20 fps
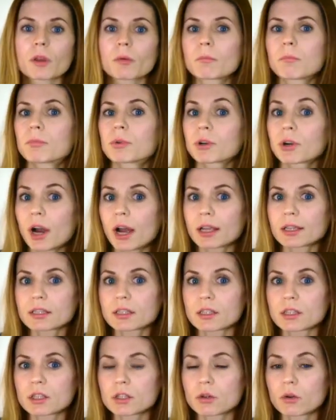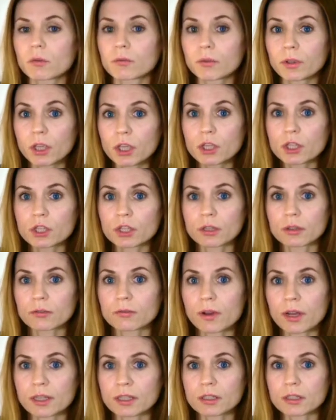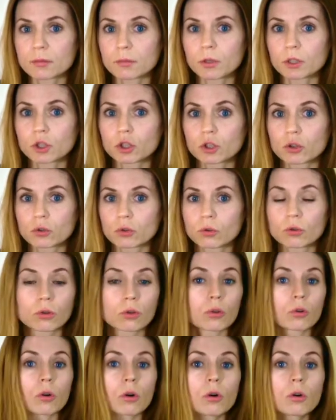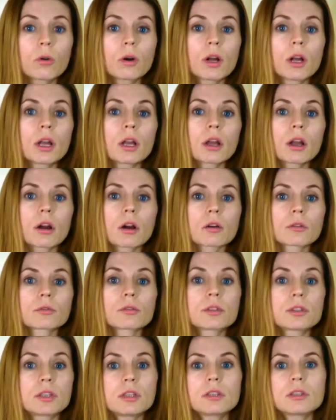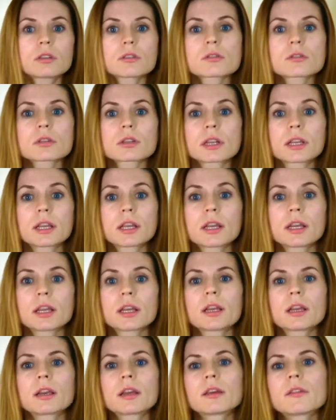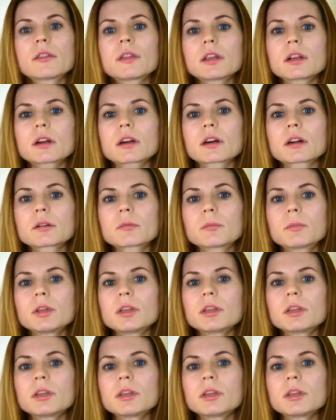prices of each investment to grow continuously, there are be